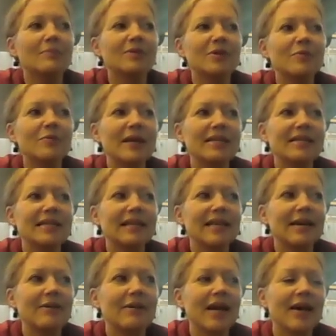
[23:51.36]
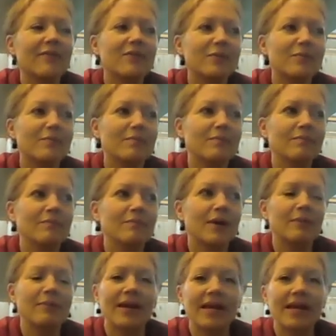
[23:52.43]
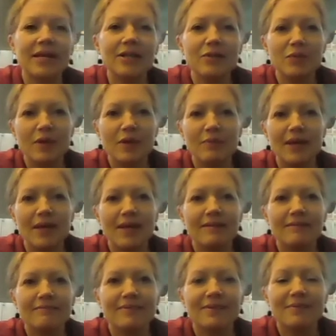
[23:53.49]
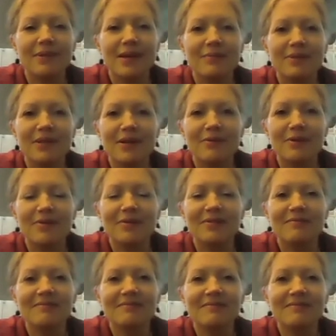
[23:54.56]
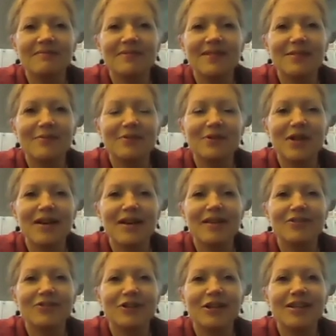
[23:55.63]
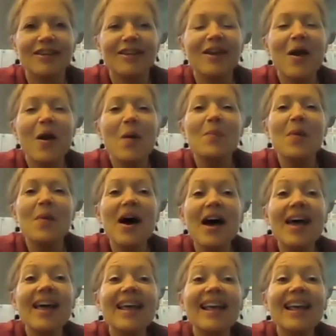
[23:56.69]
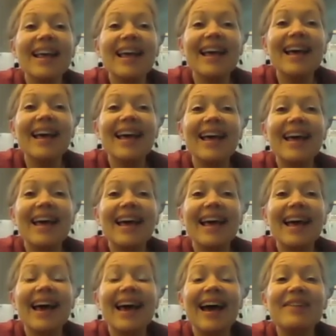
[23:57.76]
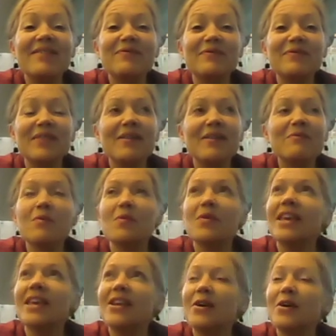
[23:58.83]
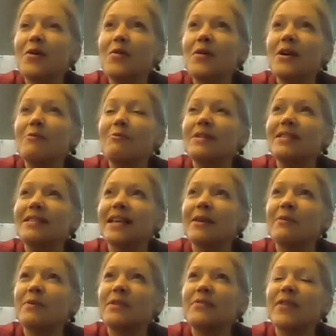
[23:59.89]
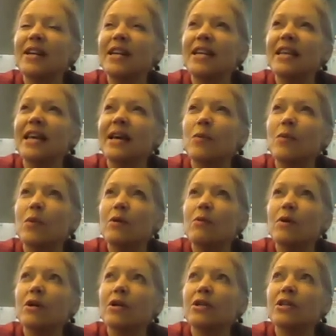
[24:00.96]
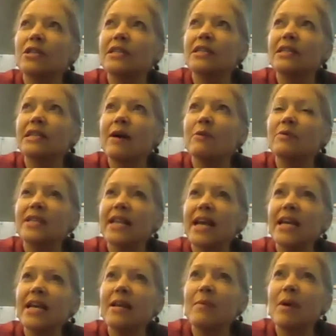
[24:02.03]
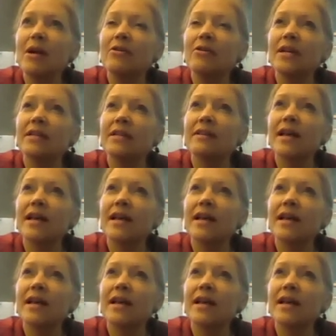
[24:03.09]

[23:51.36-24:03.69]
so basically I would have to bring my kids with me, and sometimes that was challenging. But it was funny, like I was taking a modern dance